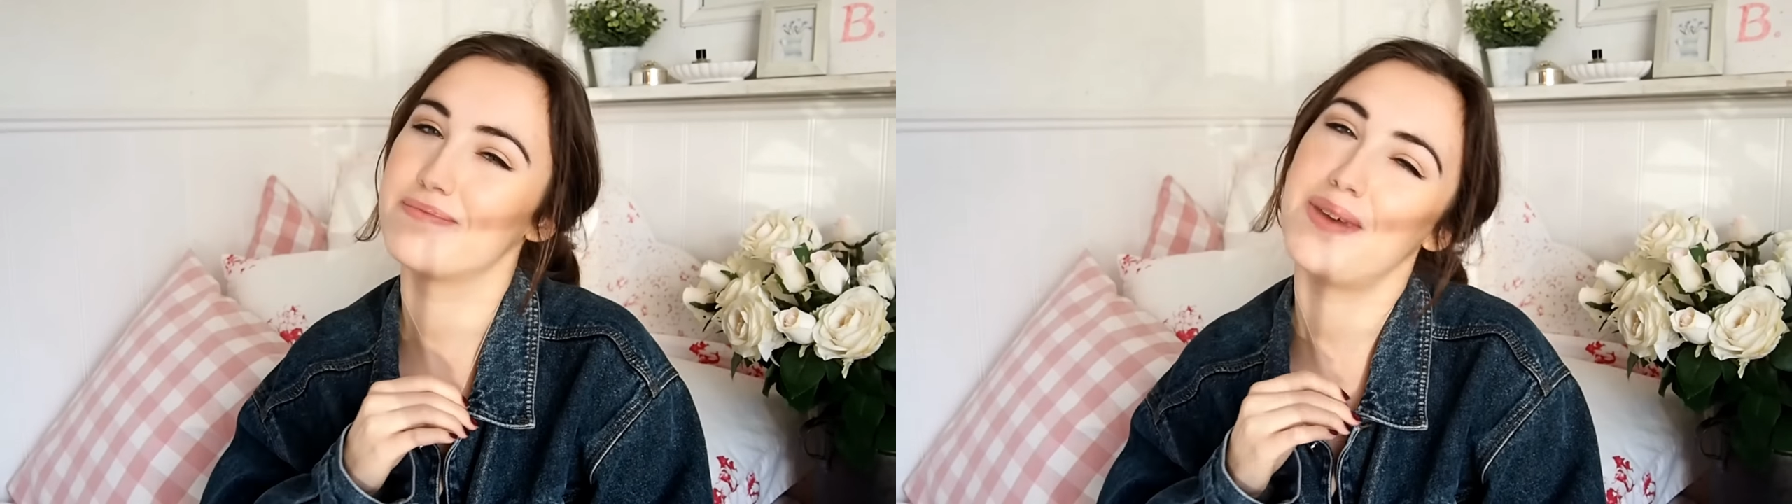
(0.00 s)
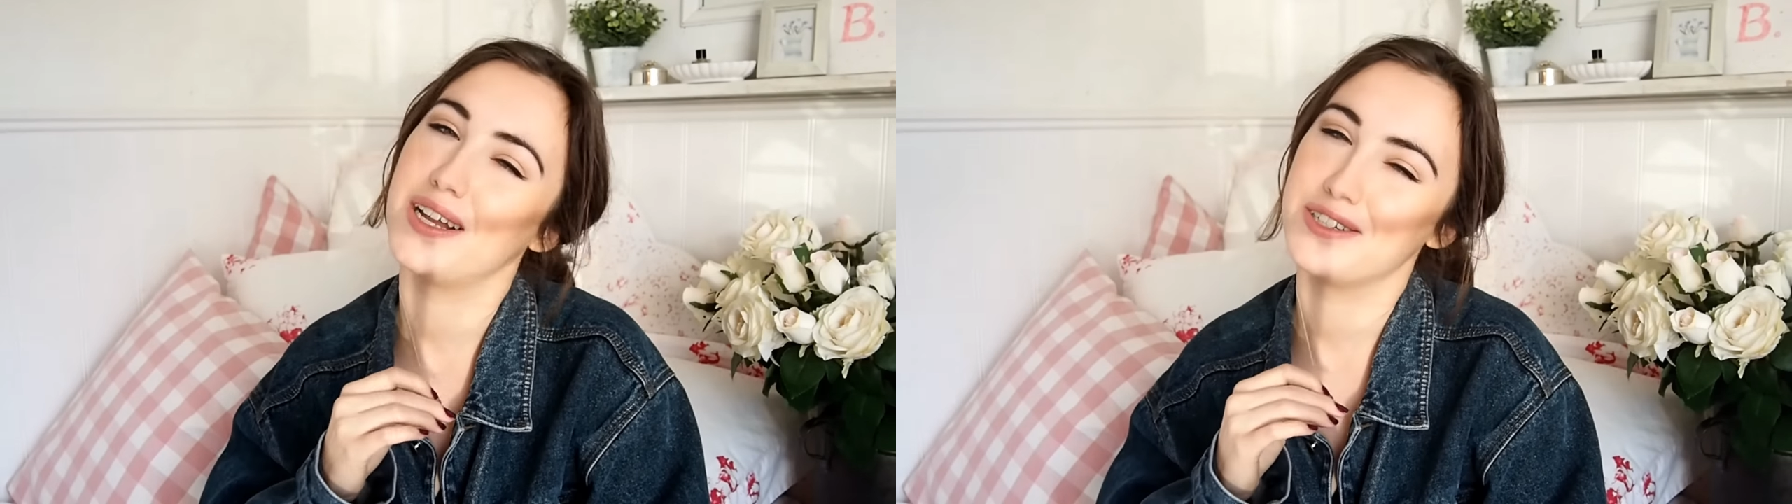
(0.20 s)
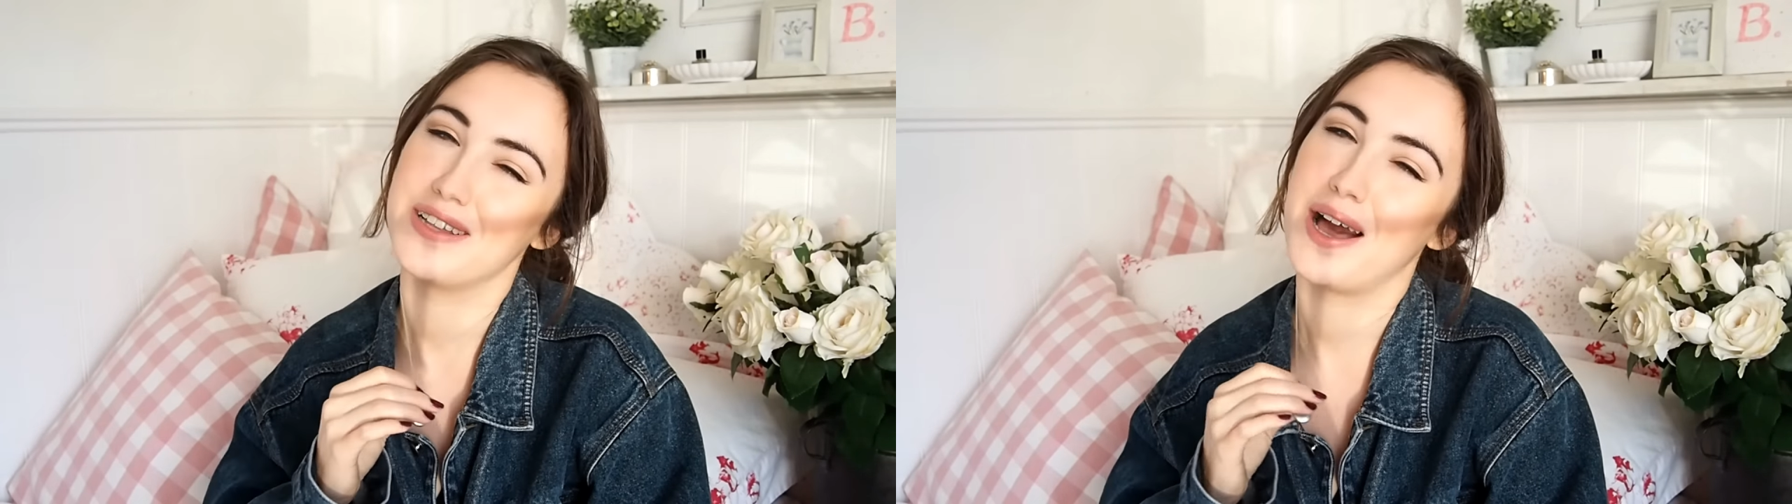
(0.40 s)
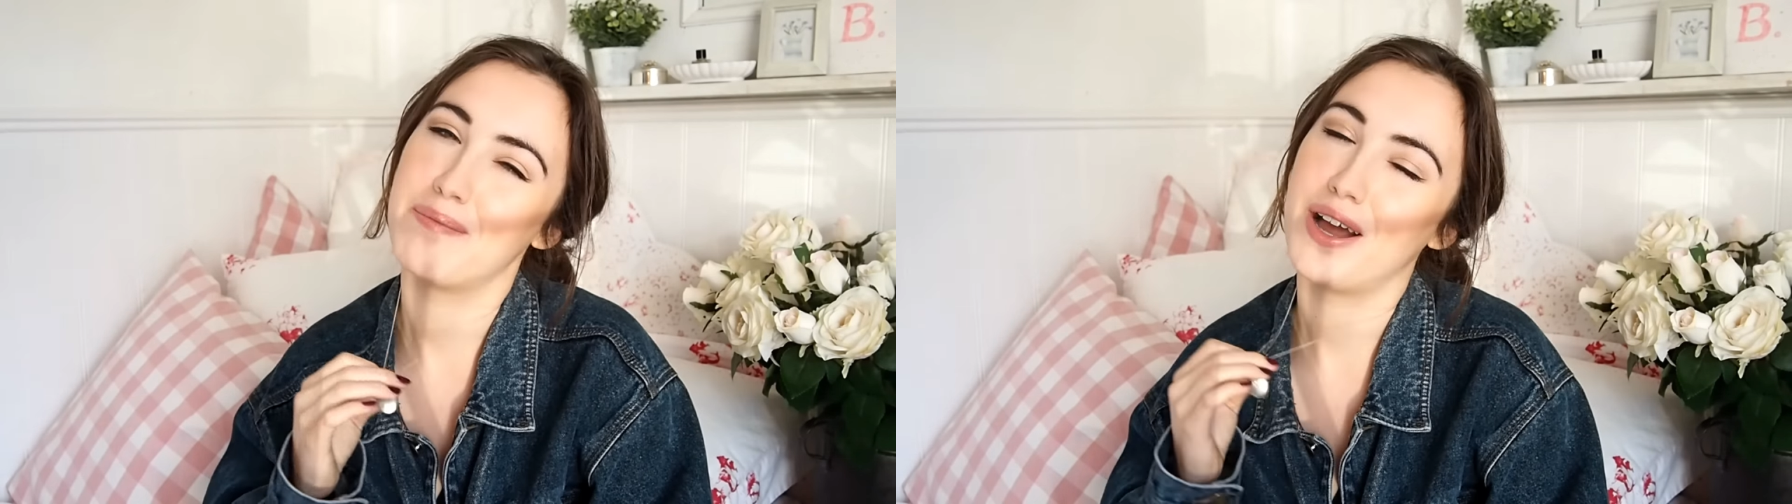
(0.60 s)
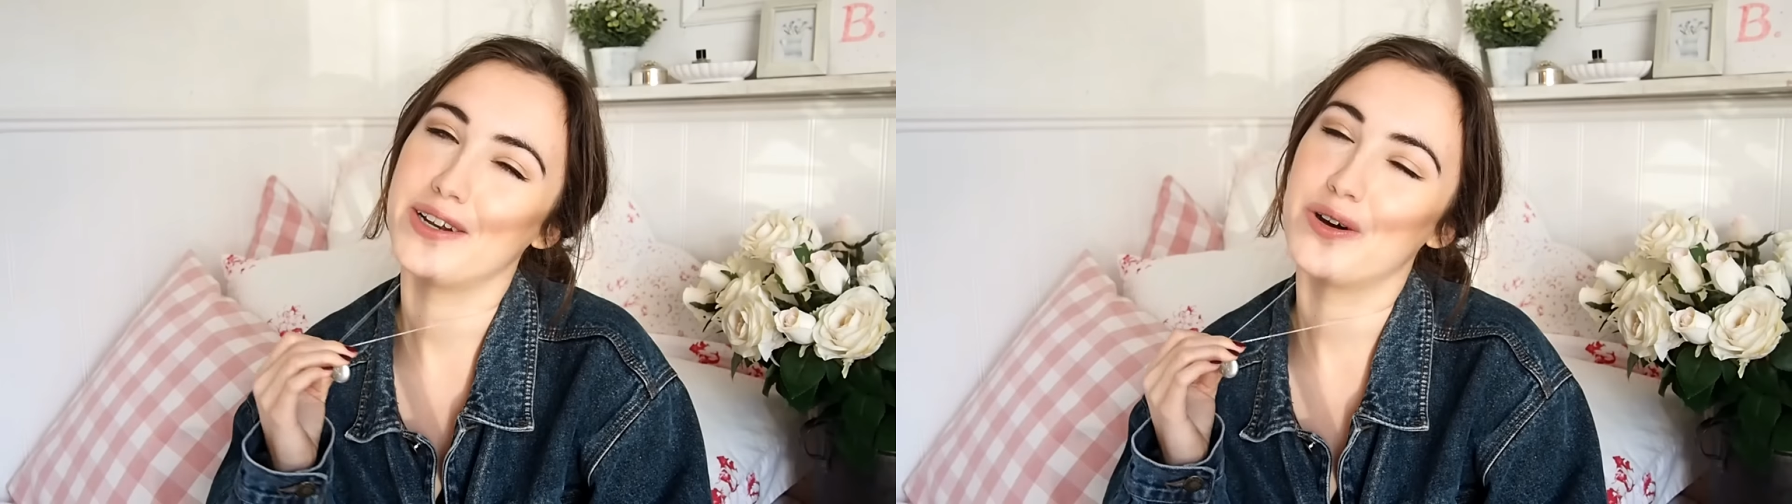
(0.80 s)
Might do that,
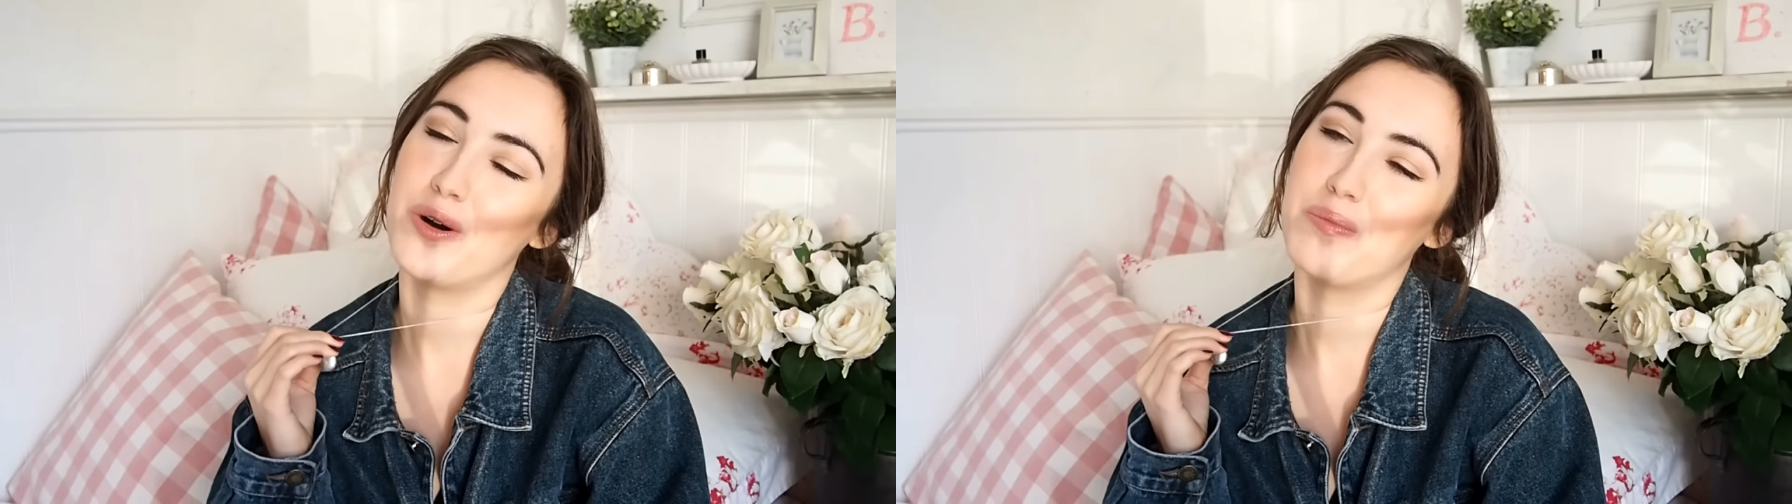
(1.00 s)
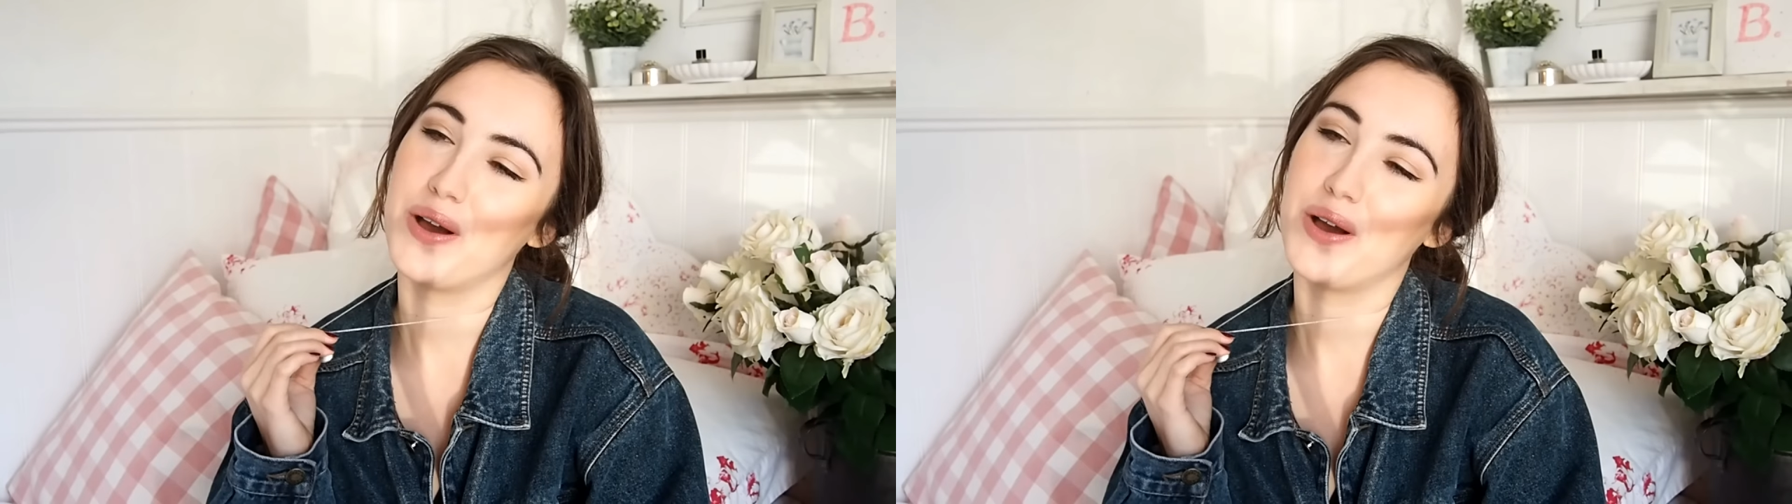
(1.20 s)
might not,